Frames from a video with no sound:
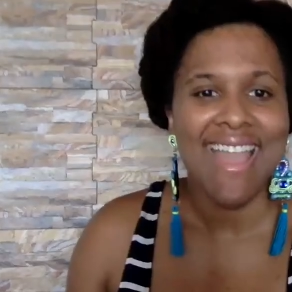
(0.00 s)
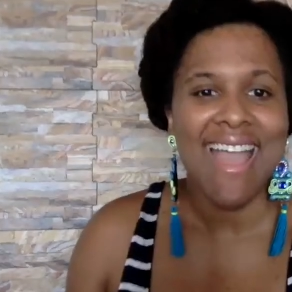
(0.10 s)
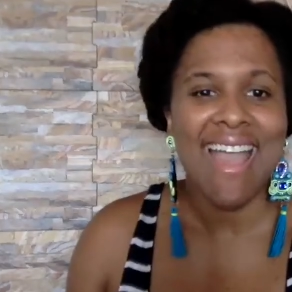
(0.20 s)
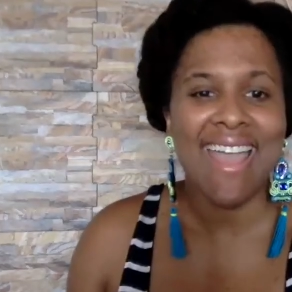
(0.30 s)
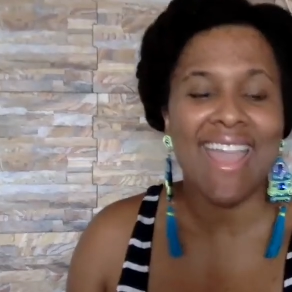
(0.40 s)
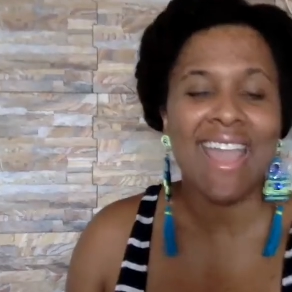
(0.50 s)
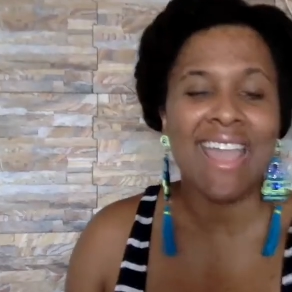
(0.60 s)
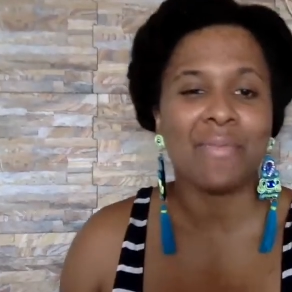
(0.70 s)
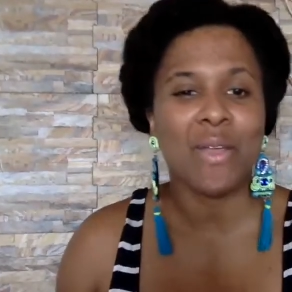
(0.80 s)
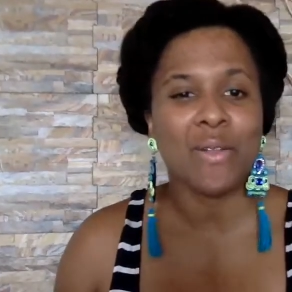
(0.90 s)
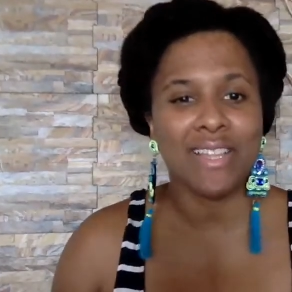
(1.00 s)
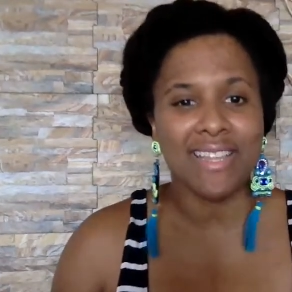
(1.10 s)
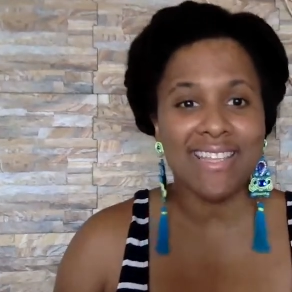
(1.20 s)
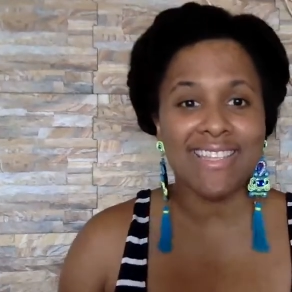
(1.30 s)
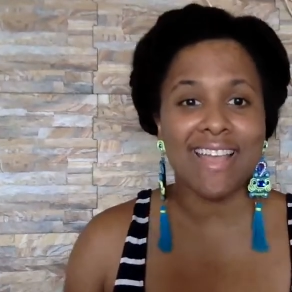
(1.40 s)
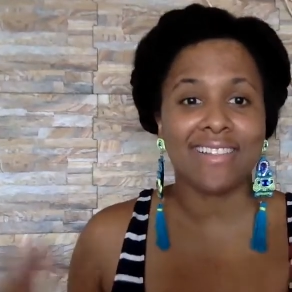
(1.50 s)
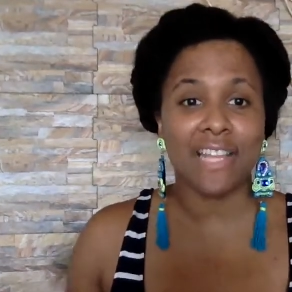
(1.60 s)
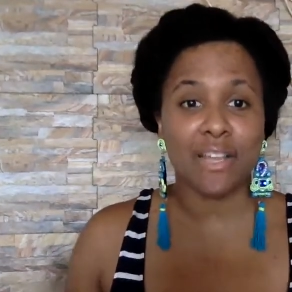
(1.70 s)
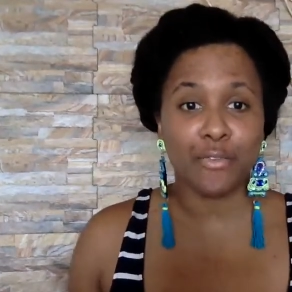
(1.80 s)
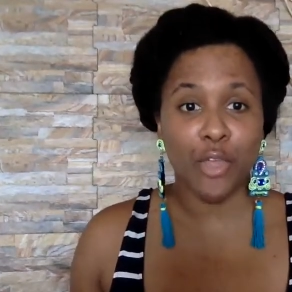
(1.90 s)
Hi, I am Nicole Elissa, a
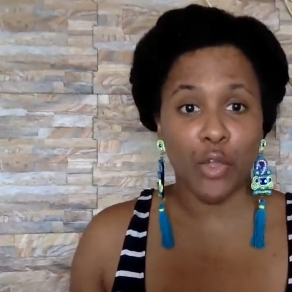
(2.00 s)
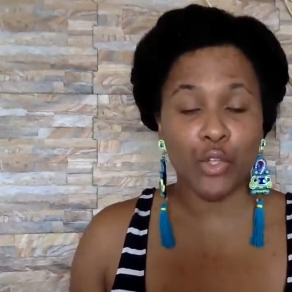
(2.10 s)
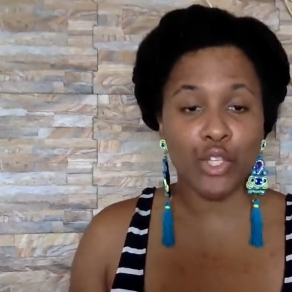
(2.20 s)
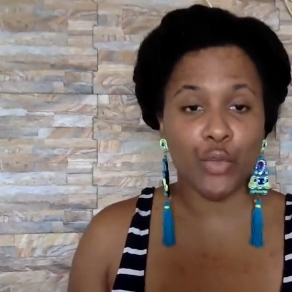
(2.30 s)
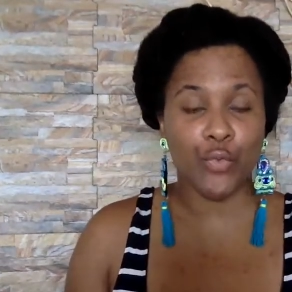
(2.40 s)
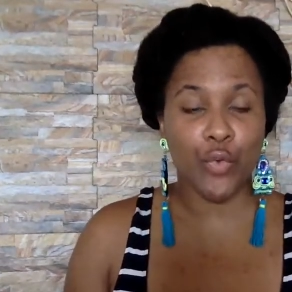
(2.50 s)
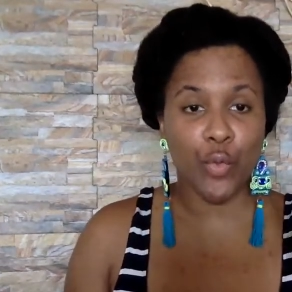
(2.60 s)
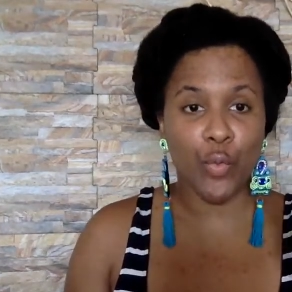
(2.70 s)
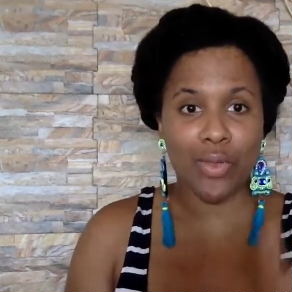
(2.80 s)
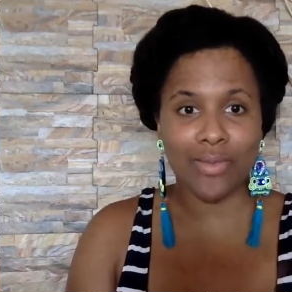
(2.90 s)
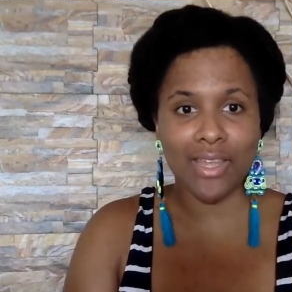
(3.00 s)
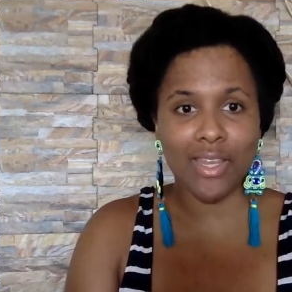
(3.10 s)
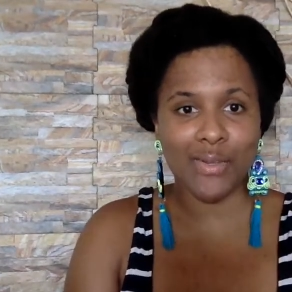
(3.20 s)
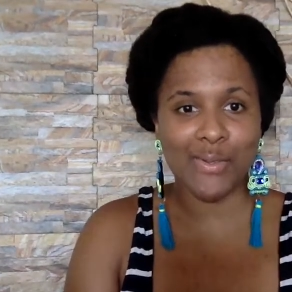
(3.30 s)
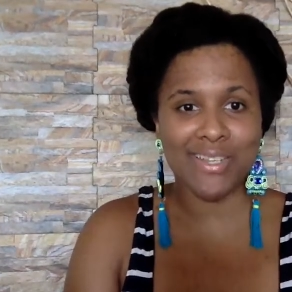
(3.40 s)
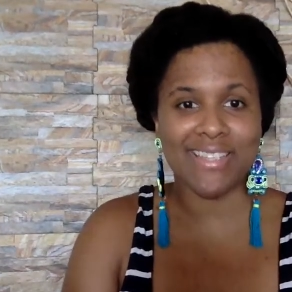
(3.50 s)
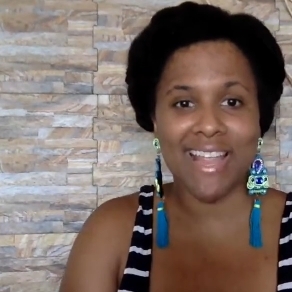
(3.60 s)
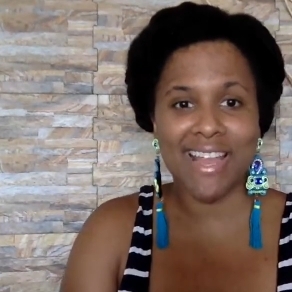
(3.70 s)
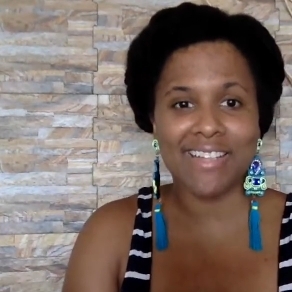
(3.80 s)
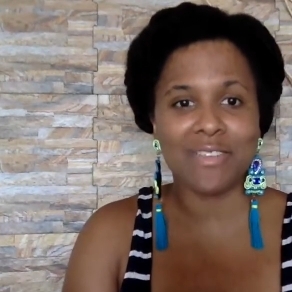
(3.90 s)
love coach for women who
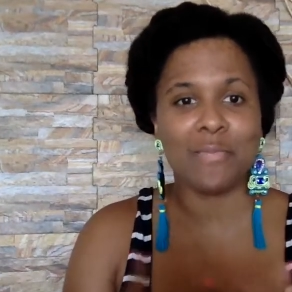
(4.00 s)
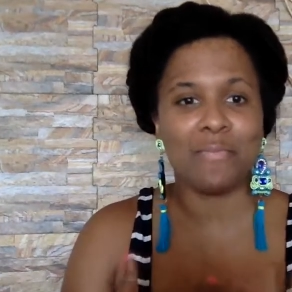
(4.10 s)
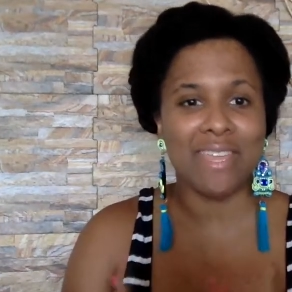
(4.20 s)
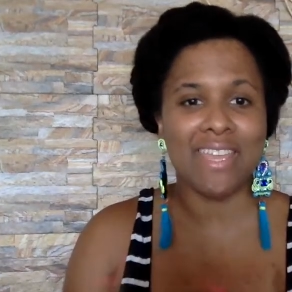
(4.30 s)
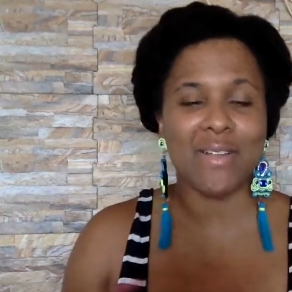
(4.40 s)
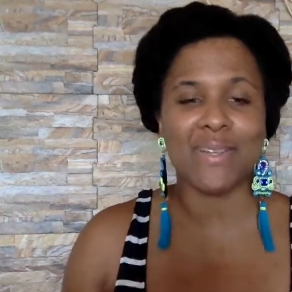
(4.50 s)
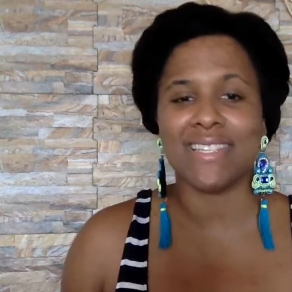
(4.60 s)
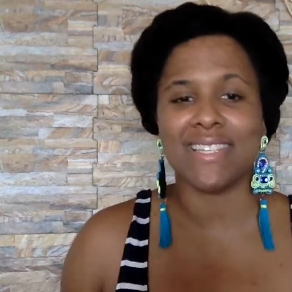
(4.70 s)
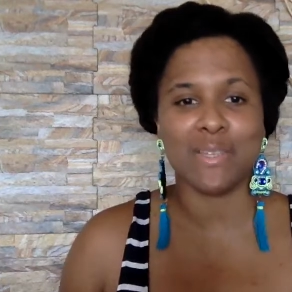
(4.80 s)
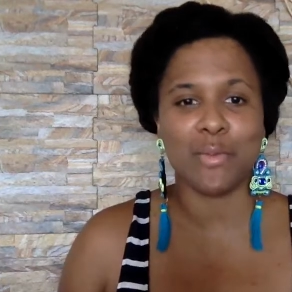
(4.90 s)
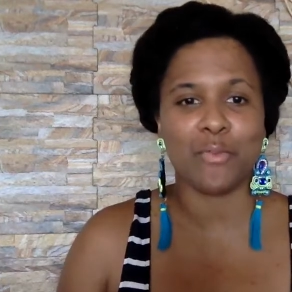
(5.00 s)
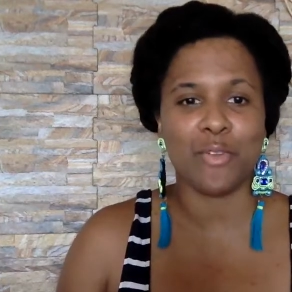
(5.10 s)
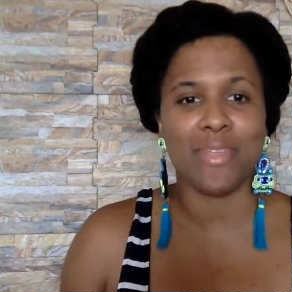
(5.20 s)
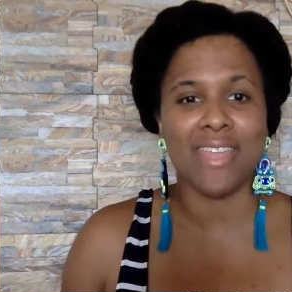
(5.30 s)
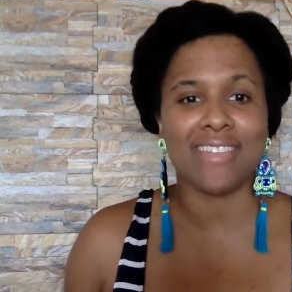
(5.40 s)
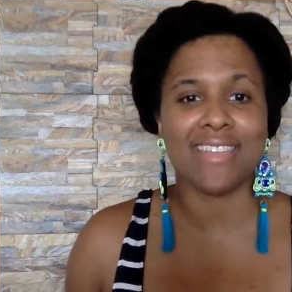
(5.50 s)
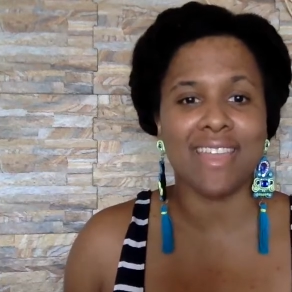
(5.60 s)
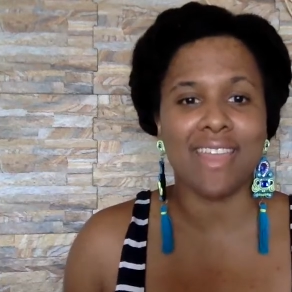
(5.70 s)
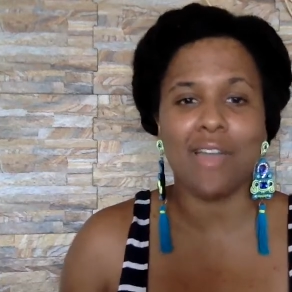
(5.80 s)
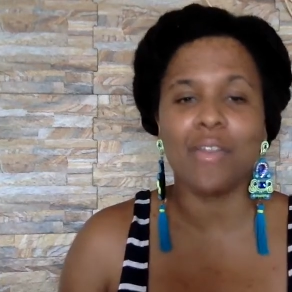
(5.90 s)
desire to be irresistible from the
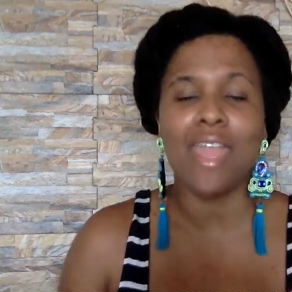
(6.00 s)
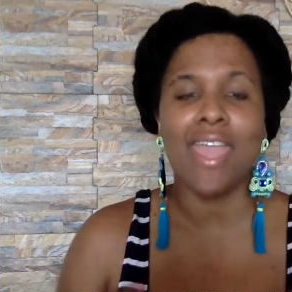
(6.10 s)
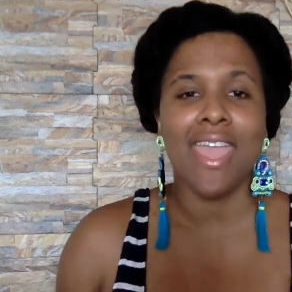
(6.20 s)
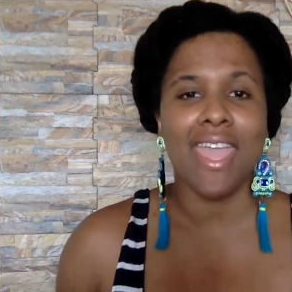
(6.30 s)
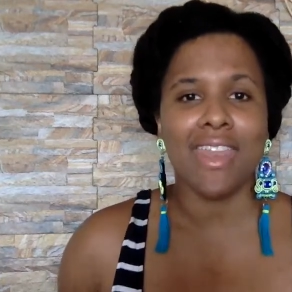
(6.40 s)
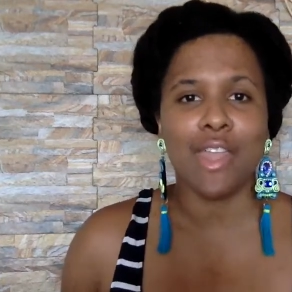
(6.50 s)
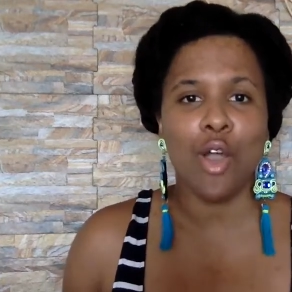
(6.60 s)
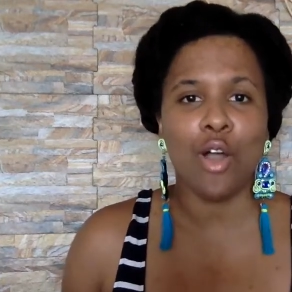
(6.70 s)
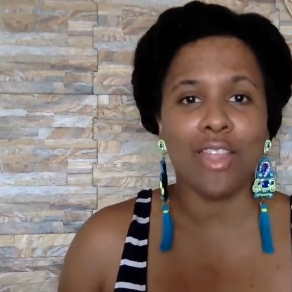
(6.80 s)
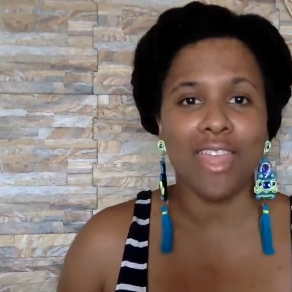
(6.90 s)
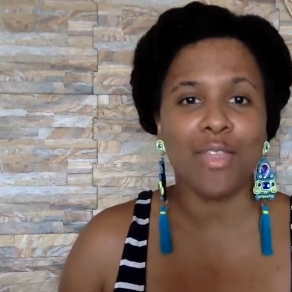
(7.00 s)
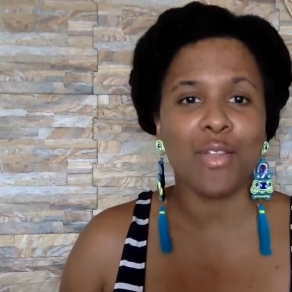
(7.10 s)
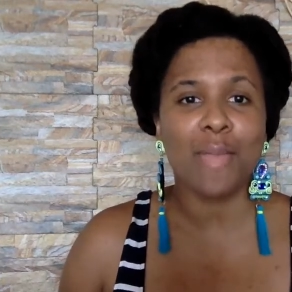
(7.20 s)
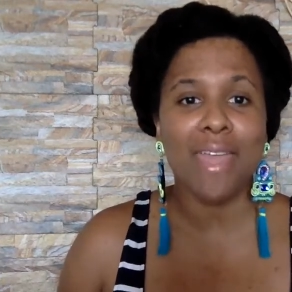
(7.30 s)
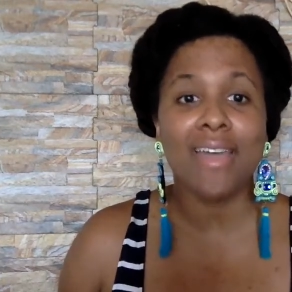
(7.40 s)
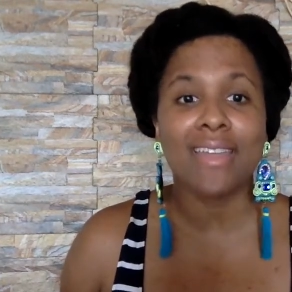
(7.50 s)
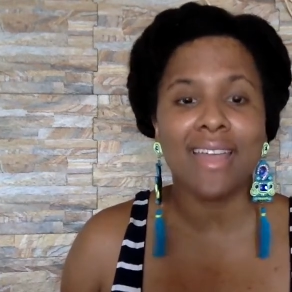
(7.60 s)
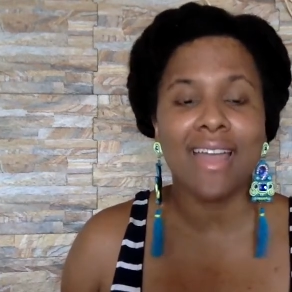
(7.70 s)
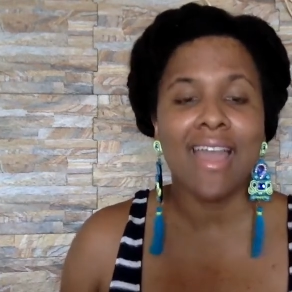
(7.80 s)
inside out and call in their man.